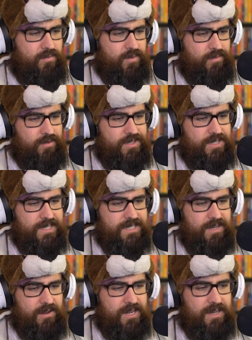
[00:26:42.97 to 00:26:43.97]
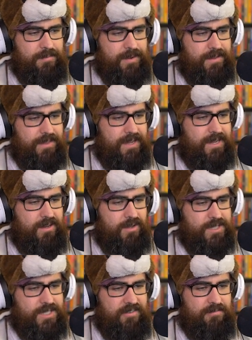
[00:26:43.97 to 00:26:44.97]
We were just talking about that
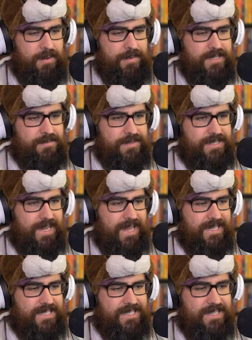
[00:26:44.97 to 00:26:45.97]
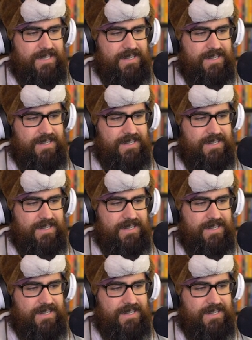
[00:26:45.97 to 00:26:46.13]
cult stuff. Maybe he's possessed.